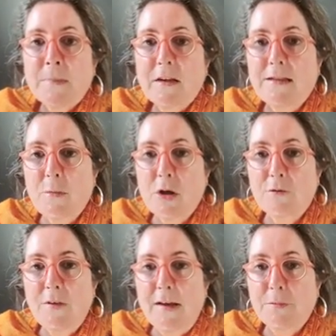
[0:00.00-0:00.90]
Someone
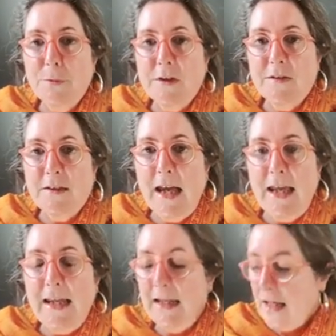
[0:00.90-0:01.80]
on Facebook is
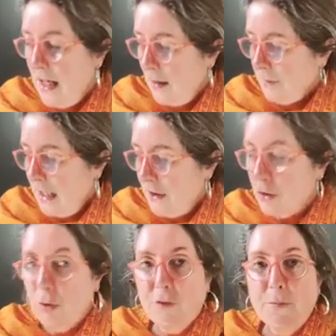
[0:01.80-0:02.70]
saying, can
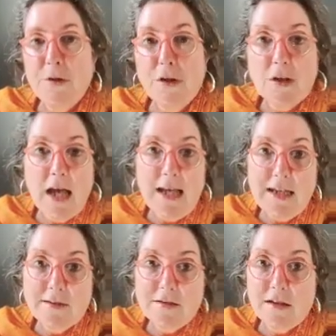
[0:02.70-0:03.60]
you call from the UK?
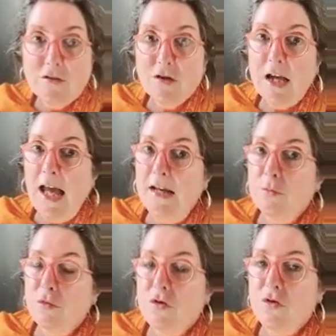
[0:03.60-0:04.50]
Yes, you can.
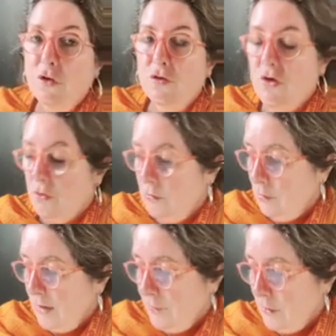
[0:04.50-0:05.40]
It will just cost you
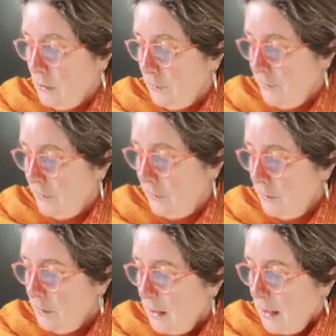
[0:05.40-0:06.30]
whatever it costs
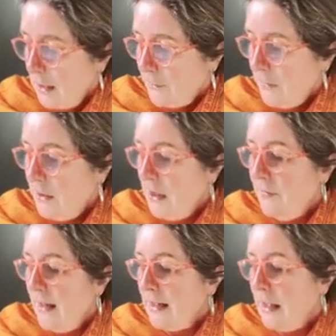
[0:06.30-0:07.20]
you. Then
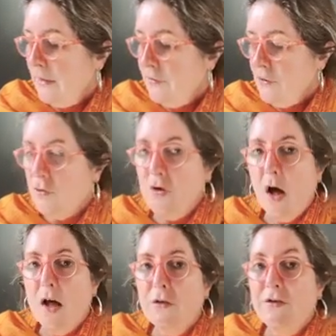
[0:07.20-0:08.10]
in that case, you dial